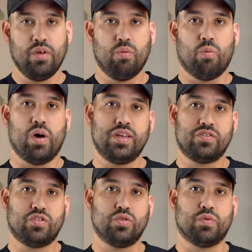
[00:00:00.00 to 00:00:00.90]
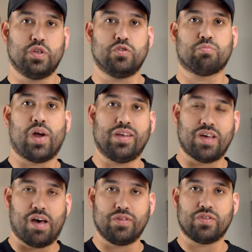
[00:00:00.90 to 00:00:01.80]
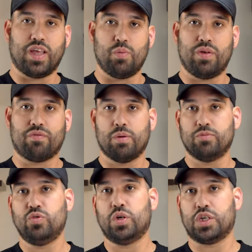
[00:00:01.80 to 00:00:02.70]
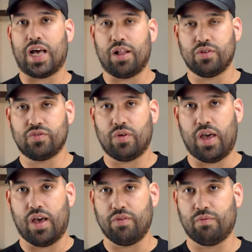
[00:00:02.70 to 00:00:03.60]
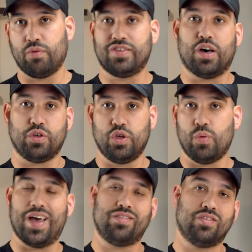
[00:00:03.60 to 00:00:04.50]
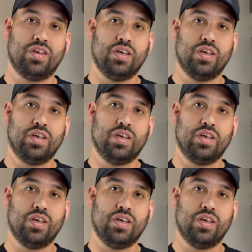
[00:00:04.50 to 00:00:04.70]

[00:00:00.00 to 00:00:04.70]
One is to reduce price. Obviously, it went from $200 uh, retail US